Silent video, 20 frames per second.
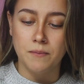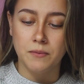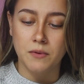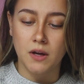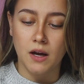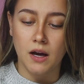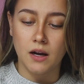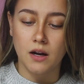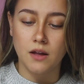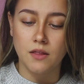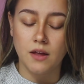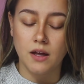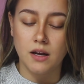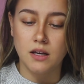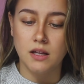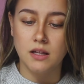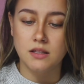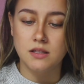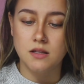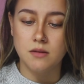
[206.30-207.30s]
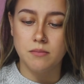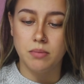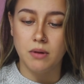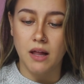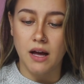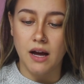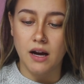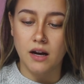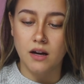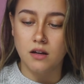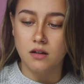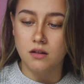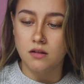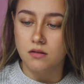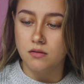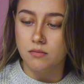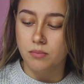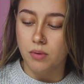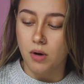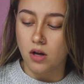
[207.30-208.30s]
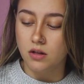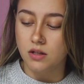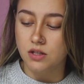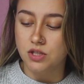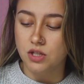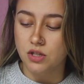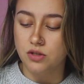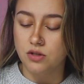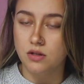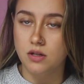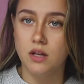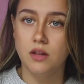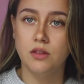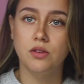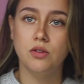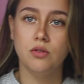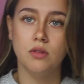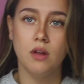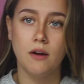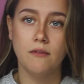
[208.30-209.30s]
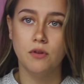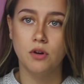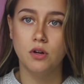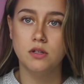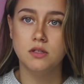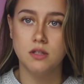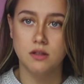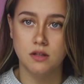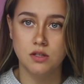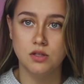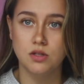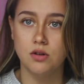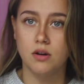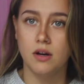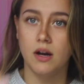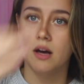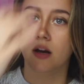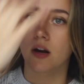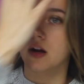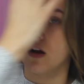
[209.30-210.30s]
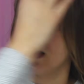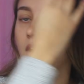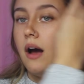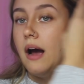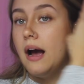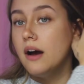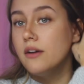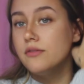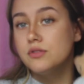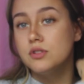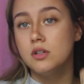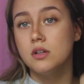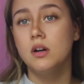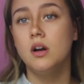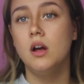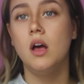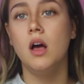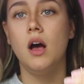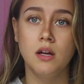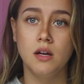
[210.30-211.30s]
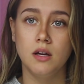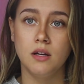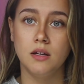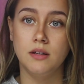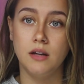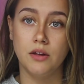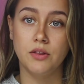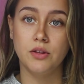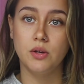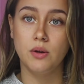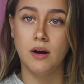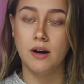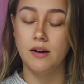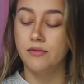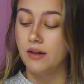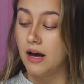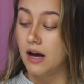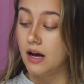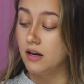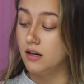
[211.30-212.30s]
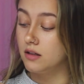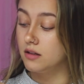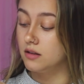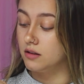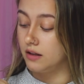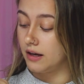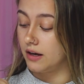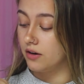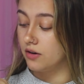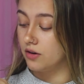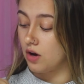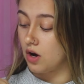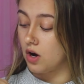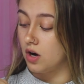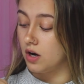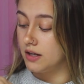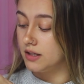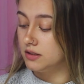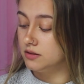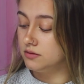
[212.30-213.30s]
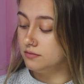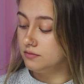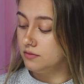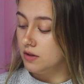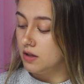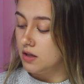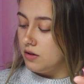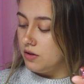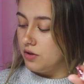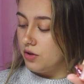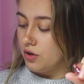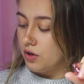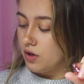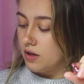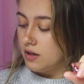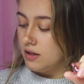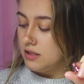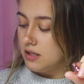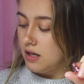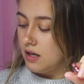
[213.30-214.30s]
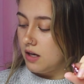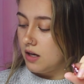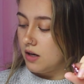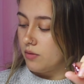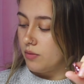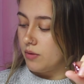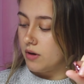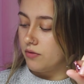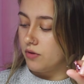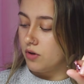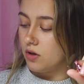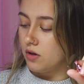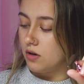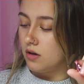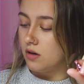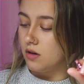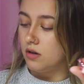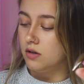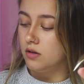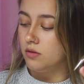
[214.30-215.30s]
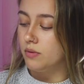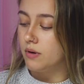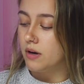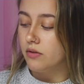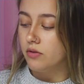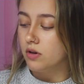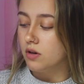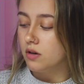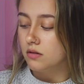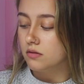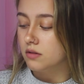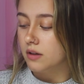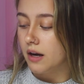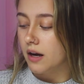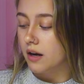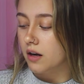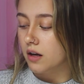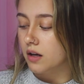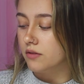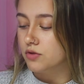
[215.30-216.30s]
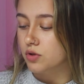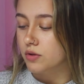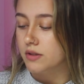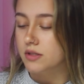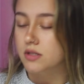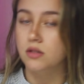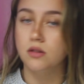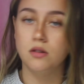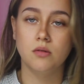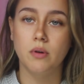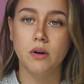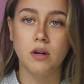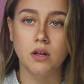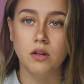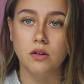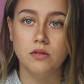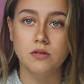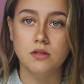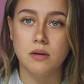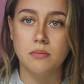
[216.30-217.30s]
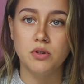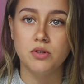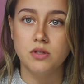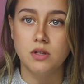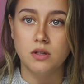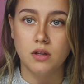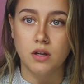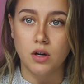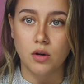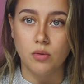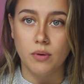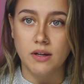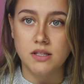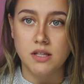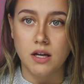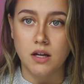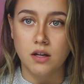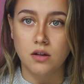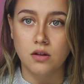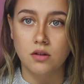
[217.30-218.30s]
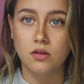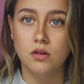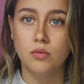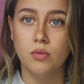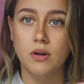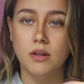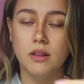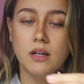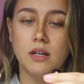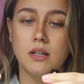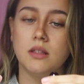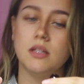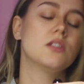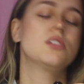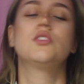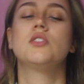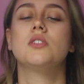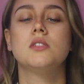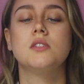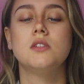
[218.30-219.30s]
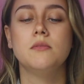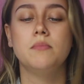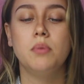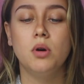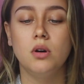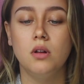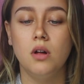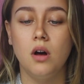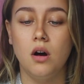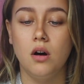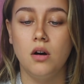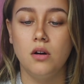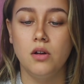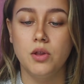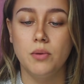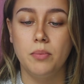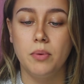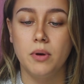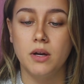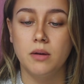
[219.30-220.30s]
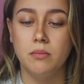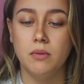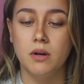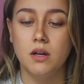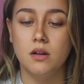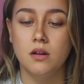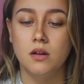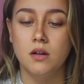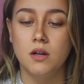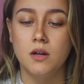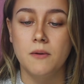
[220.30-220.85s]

cat eye that needs the black polish underneath, do that first and then do your cat eye after. Now that you have that layered on, you're gonna take whatever cat eye of choice that you want to use. I'm using like a rectangular one like this, just to pull all the pigment